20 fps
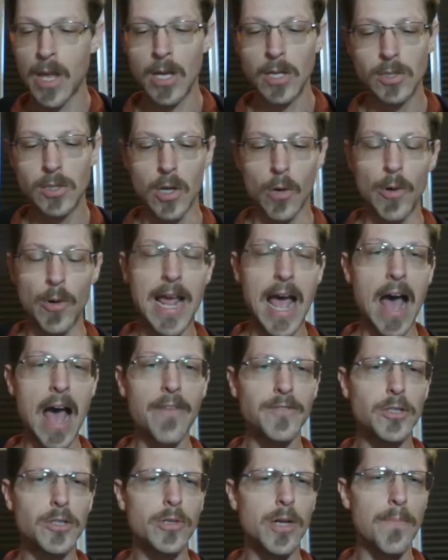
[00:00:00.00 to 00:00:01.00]
So we
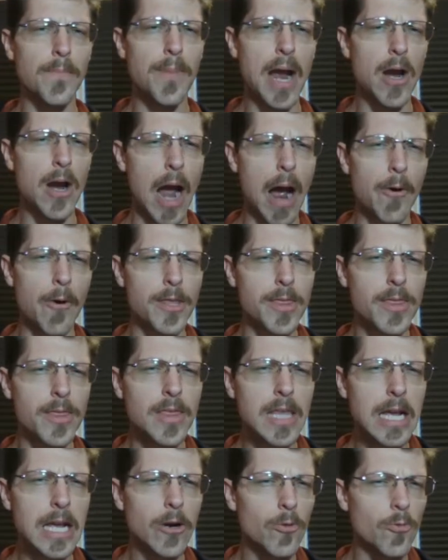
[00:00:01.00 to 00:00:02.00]
have to compare our
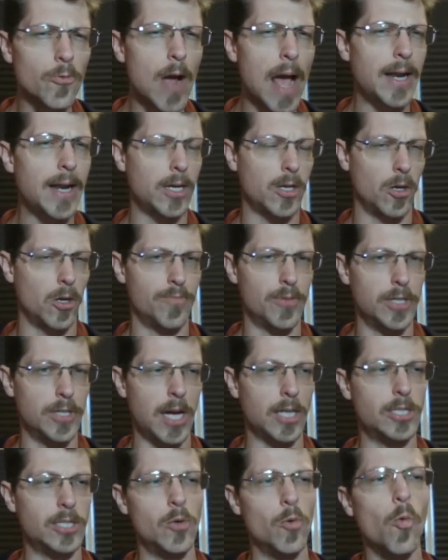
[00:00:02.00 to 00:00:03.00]
theoretical
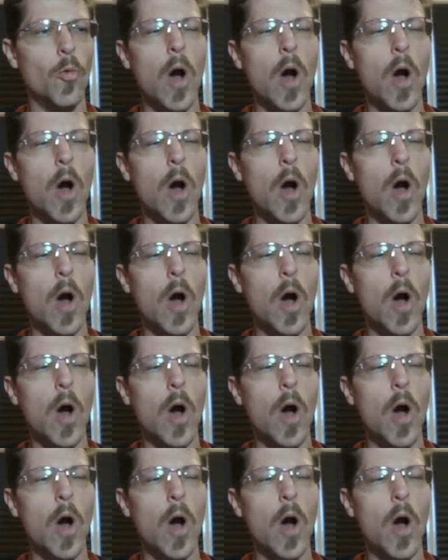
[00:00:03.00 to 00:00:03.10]
production.